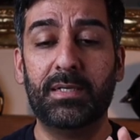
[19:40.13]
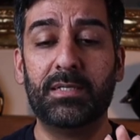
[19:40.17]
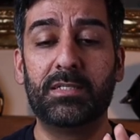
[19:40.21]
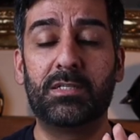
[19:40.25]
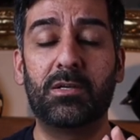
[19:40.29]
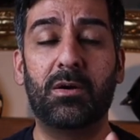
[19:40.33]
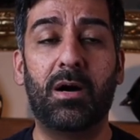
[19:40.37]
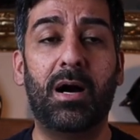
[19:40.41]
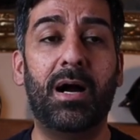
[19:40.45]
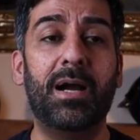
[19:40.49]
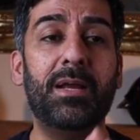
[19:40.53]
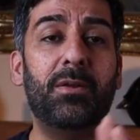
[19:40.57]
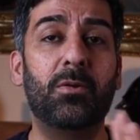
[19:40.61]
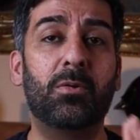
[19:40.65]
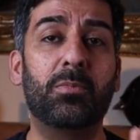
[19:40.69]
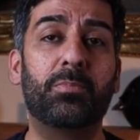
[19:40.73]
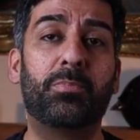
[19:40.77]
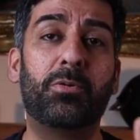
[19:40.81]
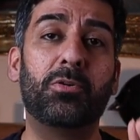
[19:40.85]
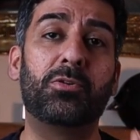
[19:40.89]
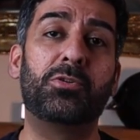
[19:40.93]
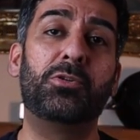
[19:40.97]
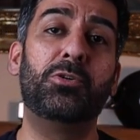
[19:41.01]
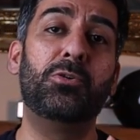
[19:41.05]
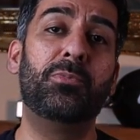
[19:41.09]
So I don't
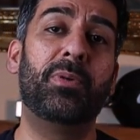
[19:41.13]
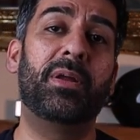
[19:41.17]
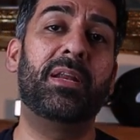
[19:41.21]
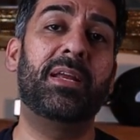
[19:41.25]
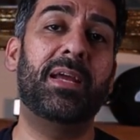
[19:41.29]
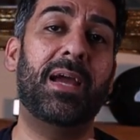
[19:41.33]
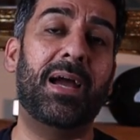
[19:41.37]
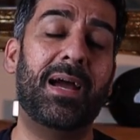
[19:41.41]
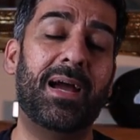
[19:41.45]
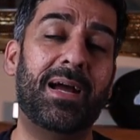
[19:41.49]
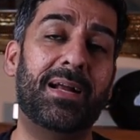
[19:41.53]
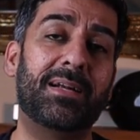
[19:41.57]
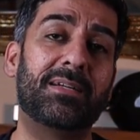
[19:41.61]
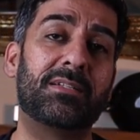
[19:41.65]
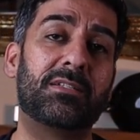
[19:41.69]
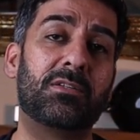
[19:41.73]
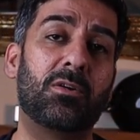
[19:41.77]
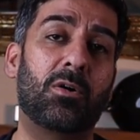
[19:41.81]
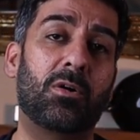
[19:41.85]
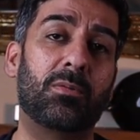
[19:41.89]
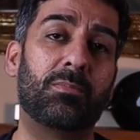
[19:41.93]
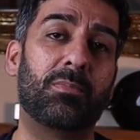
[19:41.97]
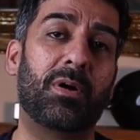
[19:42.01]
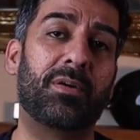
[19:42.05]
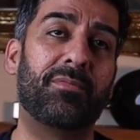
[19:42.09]
put too many ads
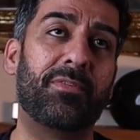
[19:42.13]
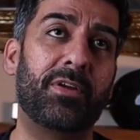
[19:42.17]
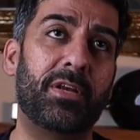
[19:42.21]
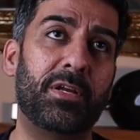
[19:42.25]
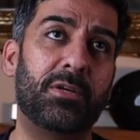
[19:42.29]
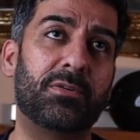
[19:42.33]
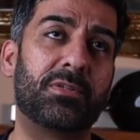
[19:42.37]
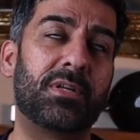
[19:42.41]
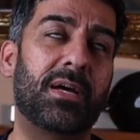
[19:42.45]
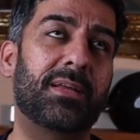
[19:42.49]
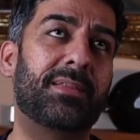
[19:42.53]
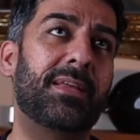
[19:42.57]
on my videos.